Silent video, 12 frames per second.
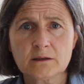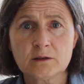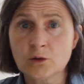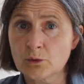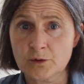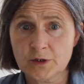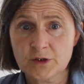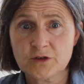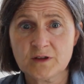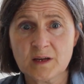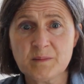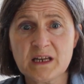nor
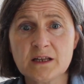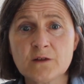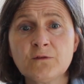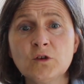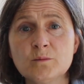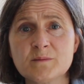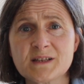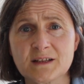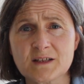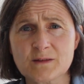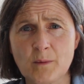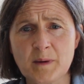do they mean the flumes
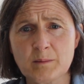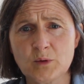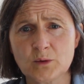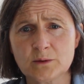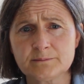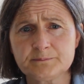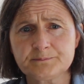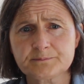at the swimming pool.